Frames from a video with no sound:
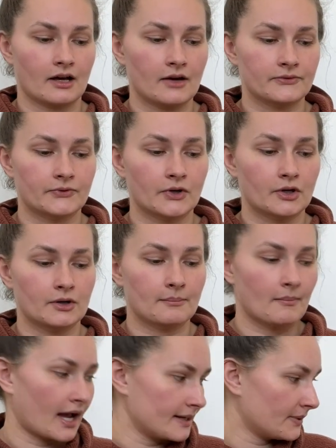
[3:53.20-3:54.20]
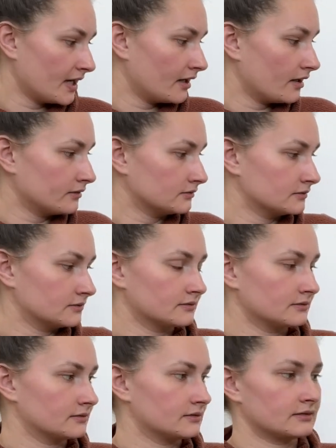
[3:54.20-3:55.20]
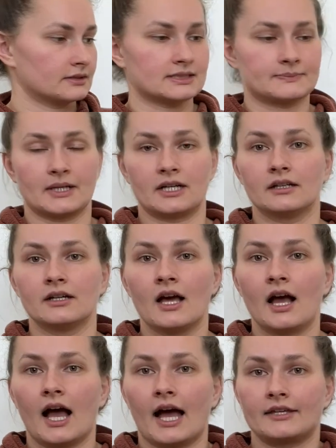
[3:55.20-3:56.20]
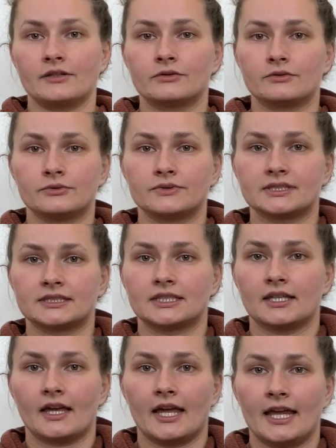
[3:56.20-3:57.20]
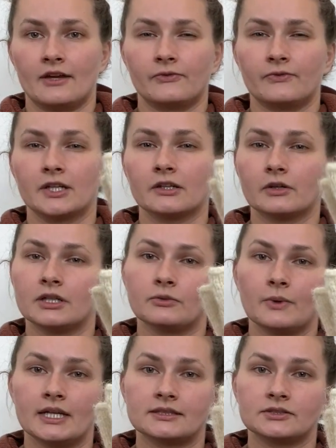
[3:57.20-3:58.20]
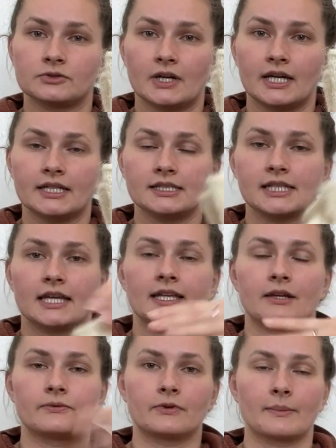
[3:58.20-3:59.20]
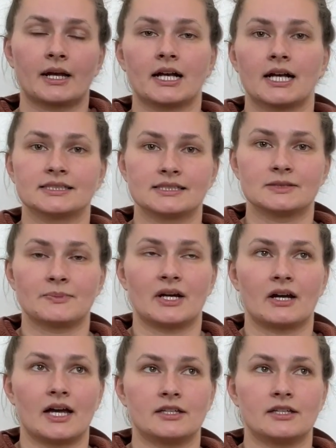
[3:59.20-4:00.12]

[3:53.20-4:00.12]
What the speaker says: for my pair, this pair, I used a fingering weight strand, and then for my cousin's pair I